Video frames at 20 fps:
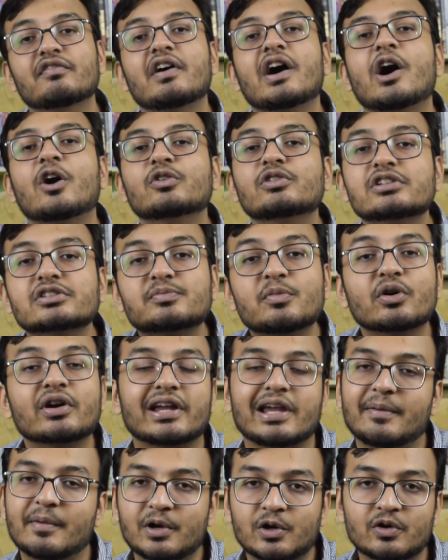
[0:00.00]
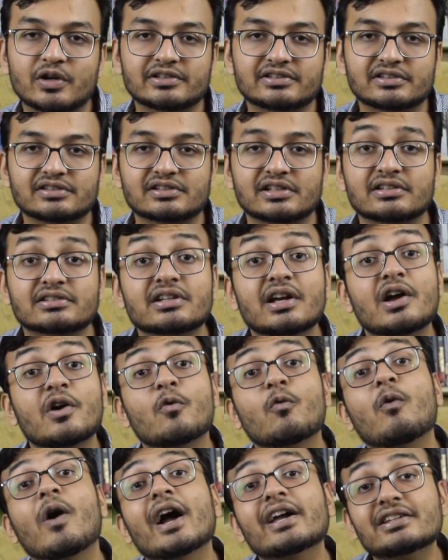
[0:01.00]
how this book came into existence,
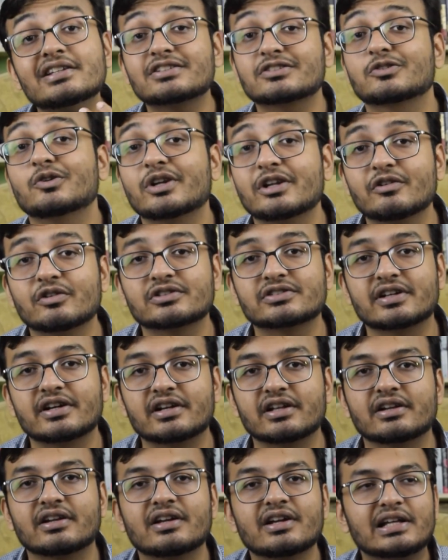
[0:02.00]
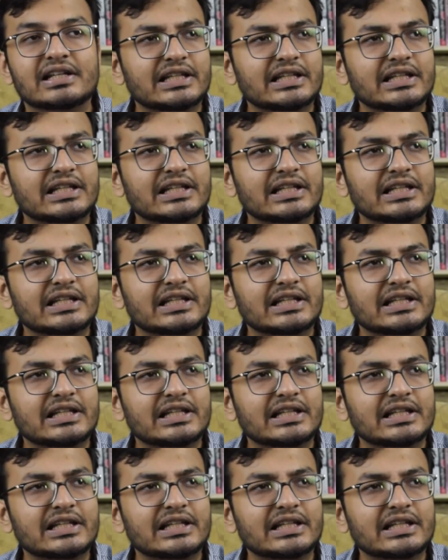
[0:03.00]
why this story was written.